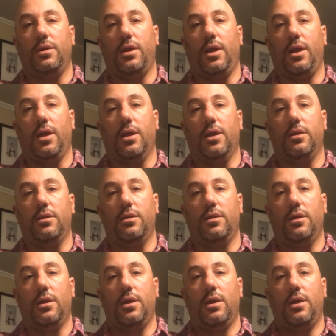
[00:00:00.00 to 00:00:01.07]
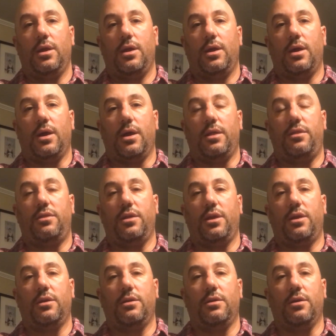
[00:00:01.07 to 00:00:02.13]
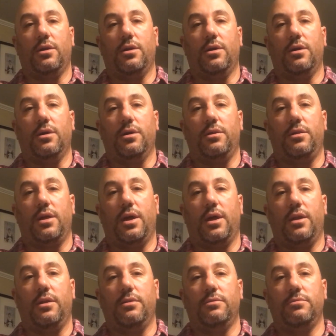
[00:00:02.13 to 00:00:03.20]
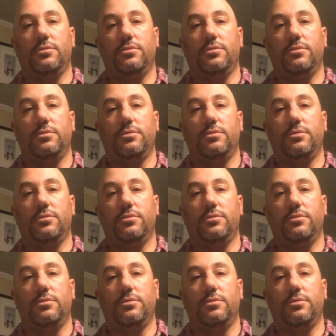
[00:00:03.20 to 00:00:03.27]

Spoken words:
and I think that